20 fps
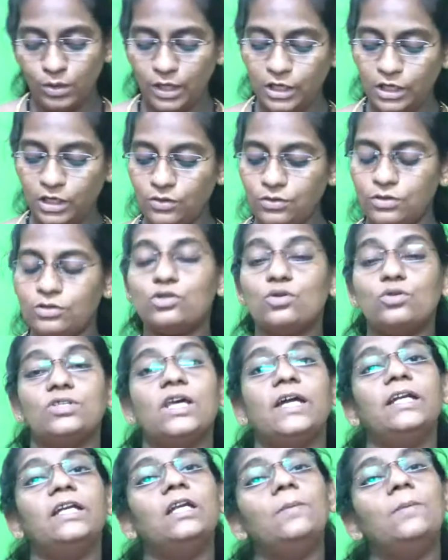in
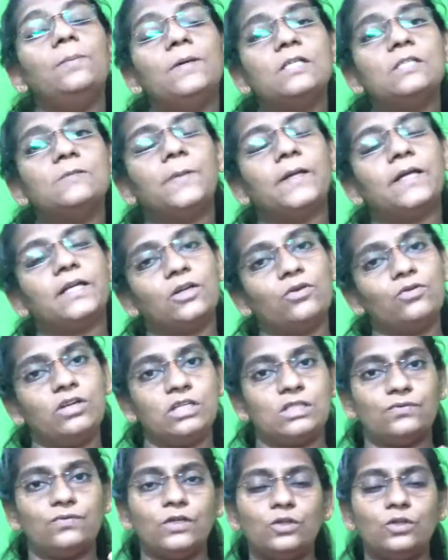societal perspective
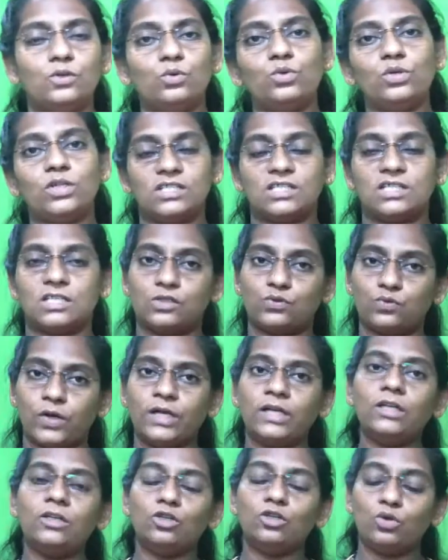is for two reasons.
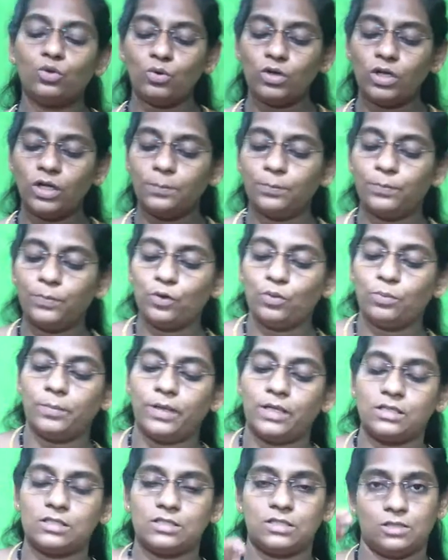One, to improve
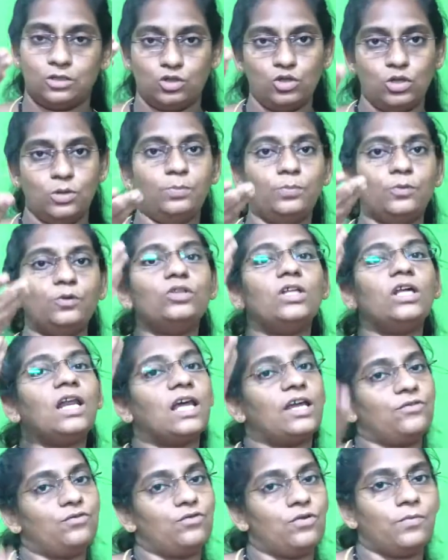the
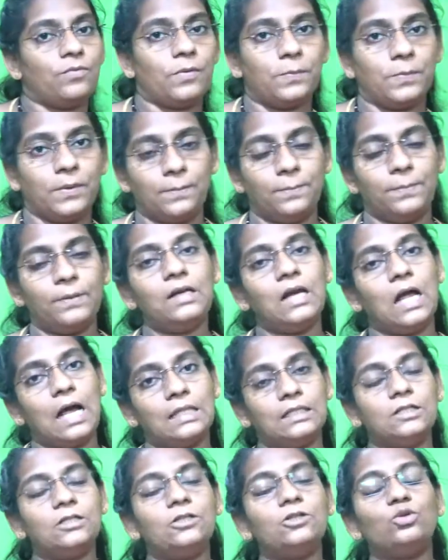life of a people,
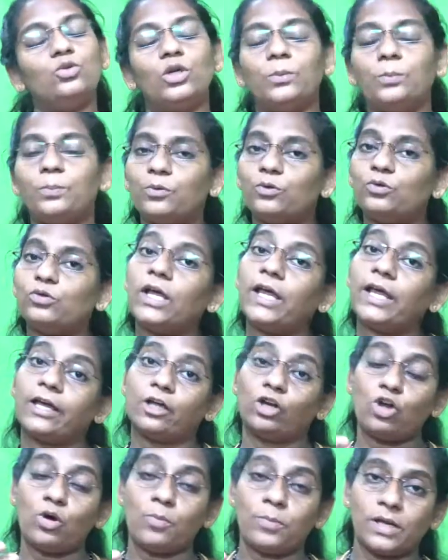other to improve the
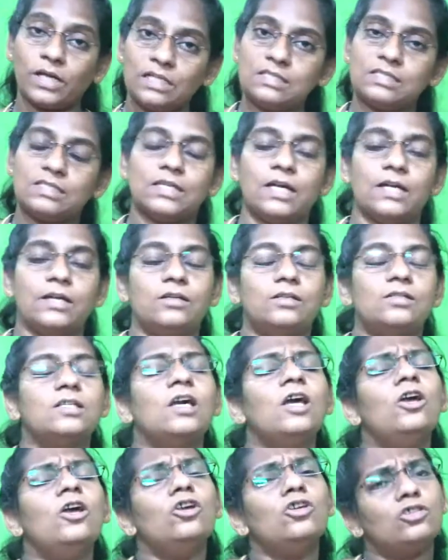economical standards.
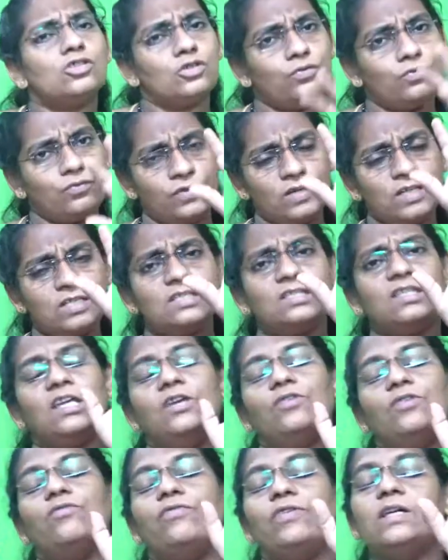So first
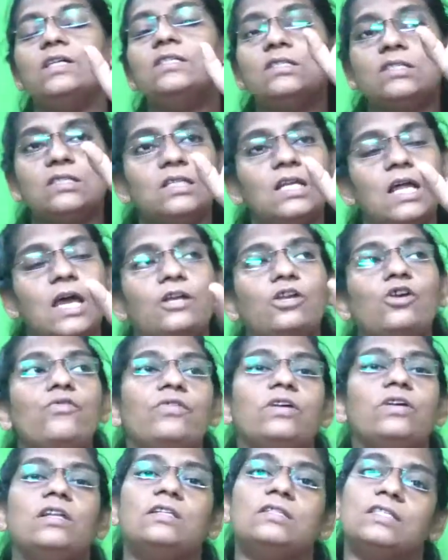scenario
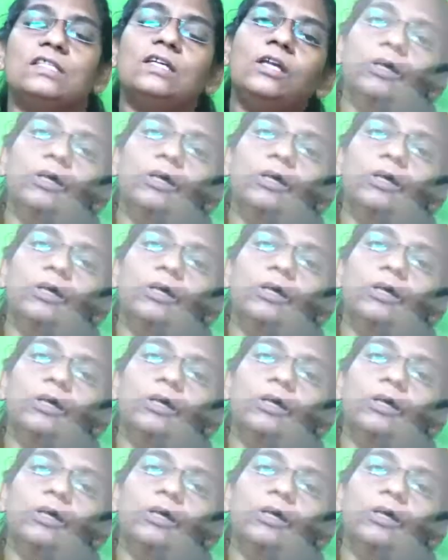we will see